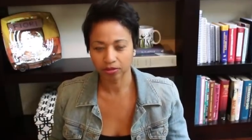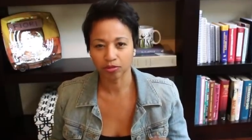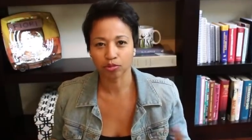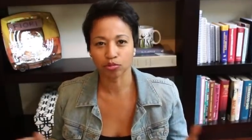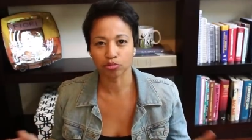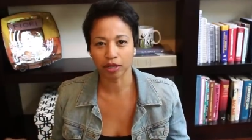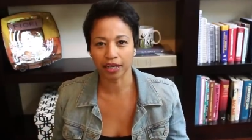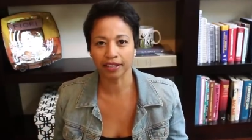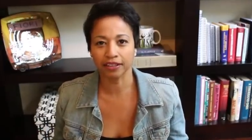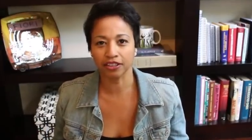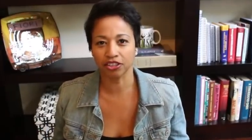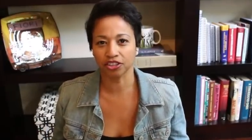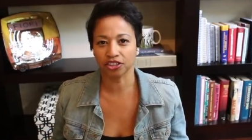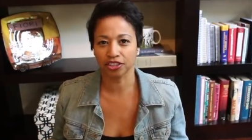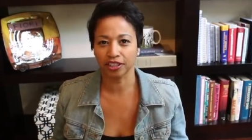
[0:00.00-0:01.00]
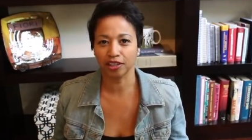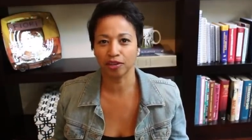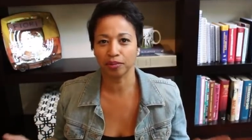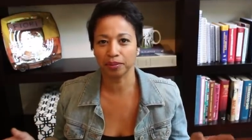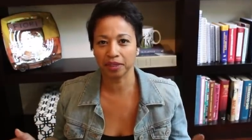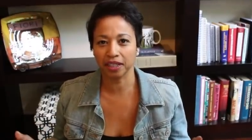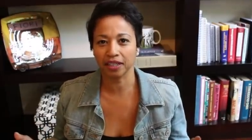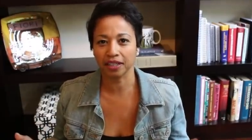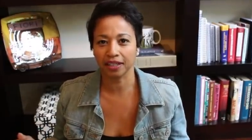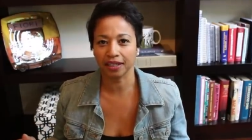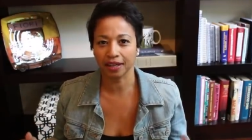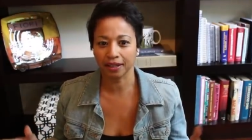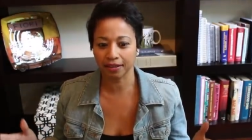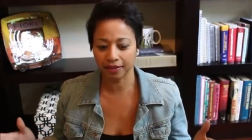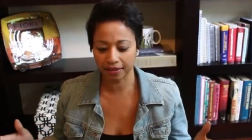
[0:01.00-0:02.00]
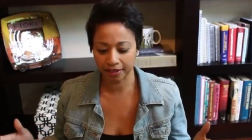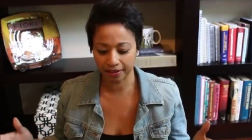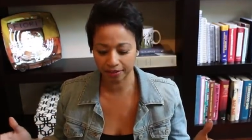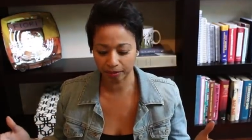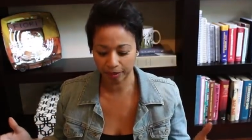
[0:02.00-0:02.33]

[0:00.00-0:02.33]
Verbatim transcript: red Chanel Mini and